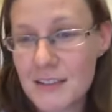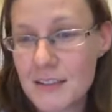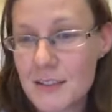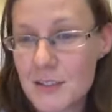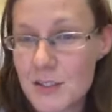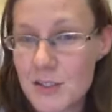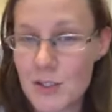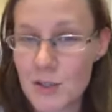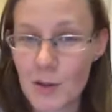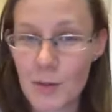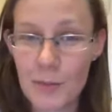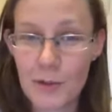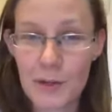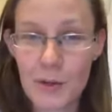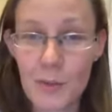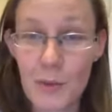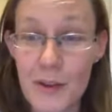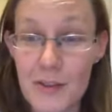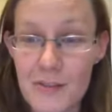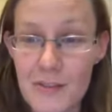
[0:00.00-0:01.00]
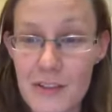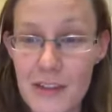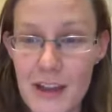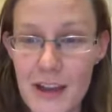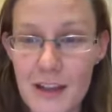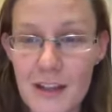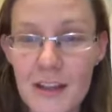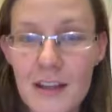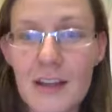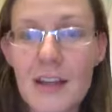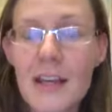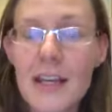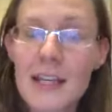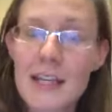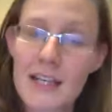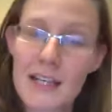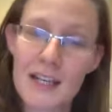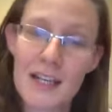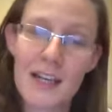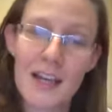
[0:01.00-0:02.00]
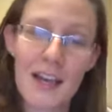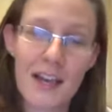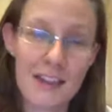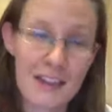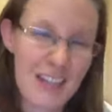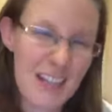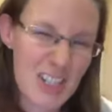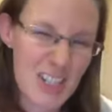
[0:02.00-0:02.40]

So I'm going to wait for that. And then